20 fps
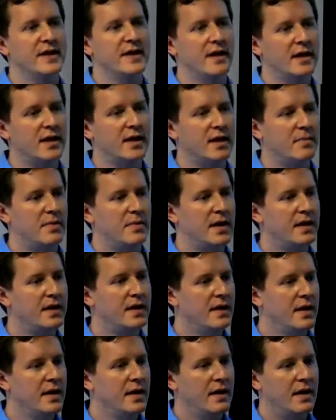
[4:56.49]
It can be
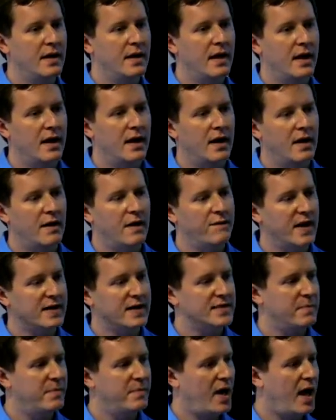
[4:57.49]
uh,
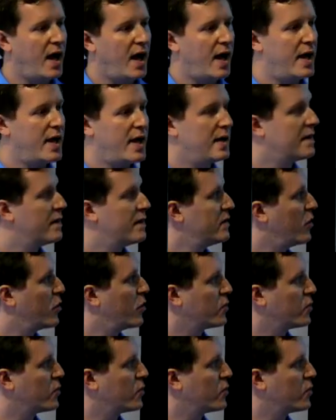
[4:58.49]
affected by you know,